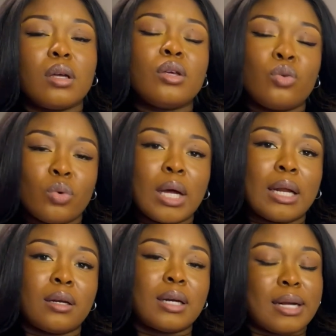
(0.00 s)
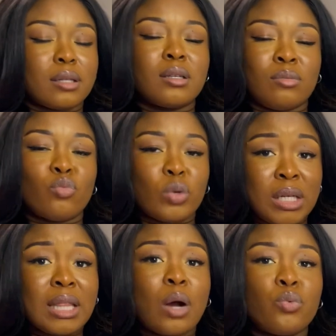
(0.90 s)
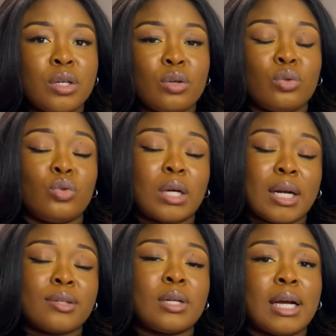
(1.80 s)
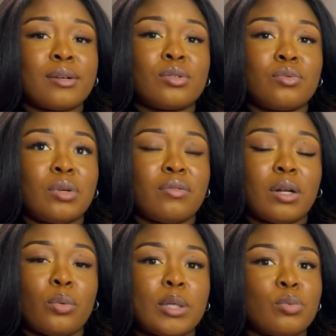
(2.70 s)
you can, within that window, you can actually ask to reevaluate.